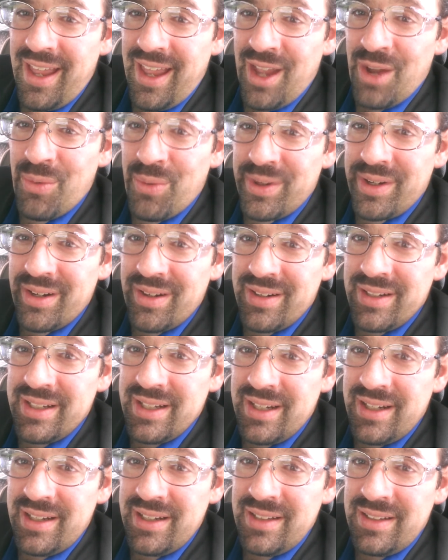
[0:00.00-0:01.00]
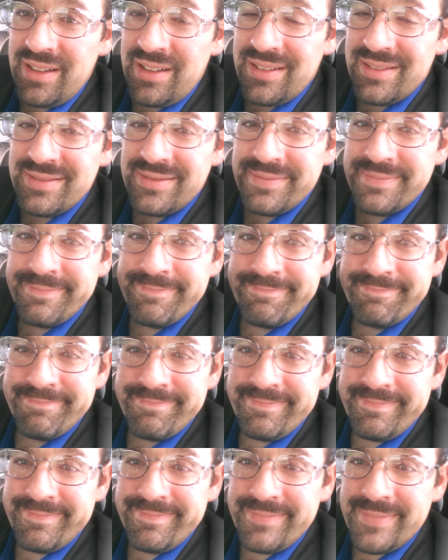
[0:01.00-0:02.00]
and when you're done,
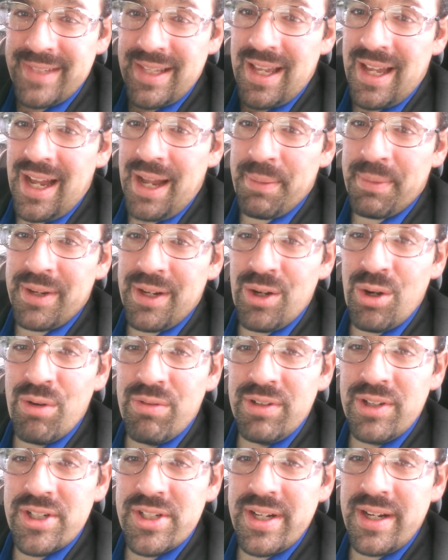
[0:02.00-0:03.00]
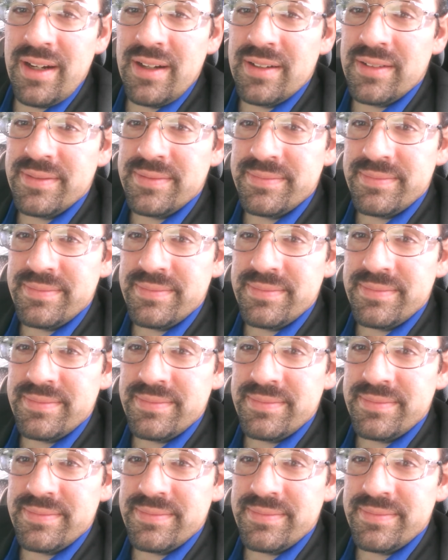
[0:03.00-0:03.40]
I'm going to overshare.